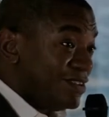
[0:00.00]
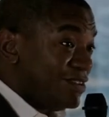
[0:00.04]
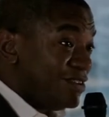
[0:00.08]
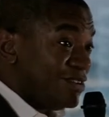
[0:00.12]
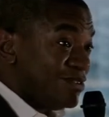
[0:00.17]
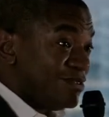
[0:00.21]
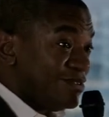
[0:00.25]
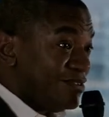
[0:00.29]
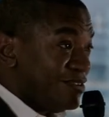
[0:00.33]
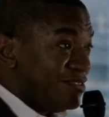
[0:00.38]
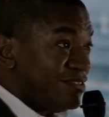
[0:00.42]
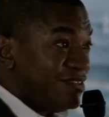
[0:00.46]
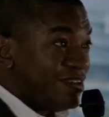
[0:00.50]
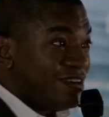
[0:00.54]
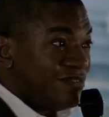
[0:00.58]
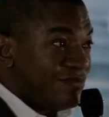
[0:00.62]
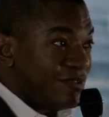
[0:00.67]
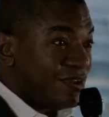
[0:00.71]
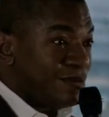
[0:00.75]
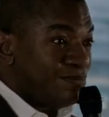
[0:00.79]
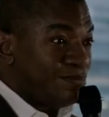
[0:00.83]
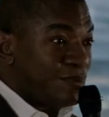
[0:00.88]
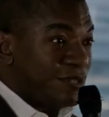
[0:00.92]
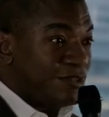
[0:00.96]
You think
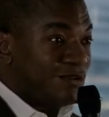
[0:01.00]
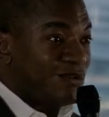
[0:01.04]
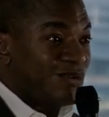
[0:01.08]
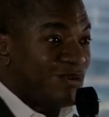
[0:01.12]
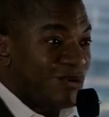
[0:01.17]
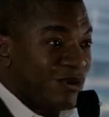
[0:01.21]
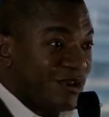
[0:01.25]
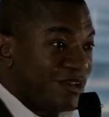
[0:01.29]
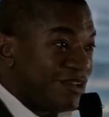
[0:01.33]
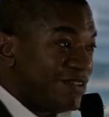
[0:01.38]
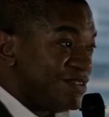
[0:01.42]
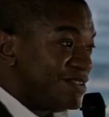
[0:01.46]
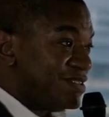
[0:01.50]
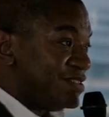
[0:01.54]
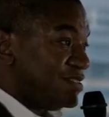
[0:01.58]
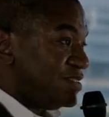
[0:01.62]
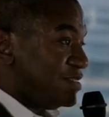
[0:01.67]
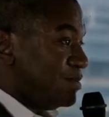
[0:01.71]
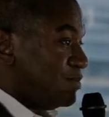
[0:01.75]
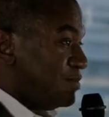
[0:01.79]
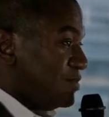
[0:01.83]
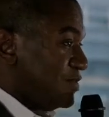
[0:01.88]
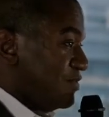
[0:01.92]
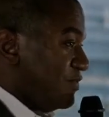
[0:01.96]
of like Bitcoin and
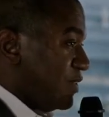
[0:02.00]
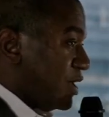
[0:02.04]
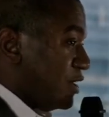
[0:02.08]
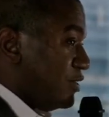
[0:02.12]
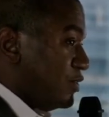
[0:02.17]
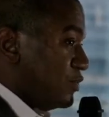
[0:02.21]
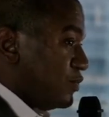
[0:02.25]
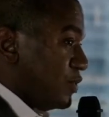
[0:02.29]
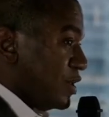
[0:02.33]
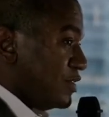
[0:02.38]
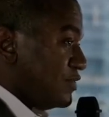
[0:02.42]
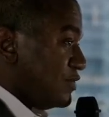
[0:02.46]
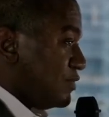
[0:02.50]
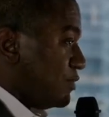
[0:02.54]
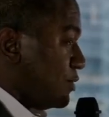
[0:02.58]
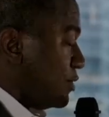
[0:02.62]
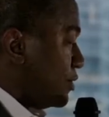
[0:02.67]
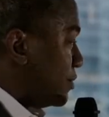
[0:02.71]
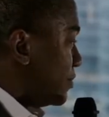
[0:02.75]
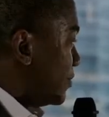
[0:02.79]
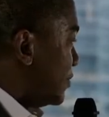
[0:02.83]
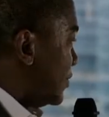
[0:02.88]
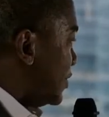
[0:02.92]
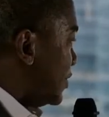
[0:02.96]
some value transfer.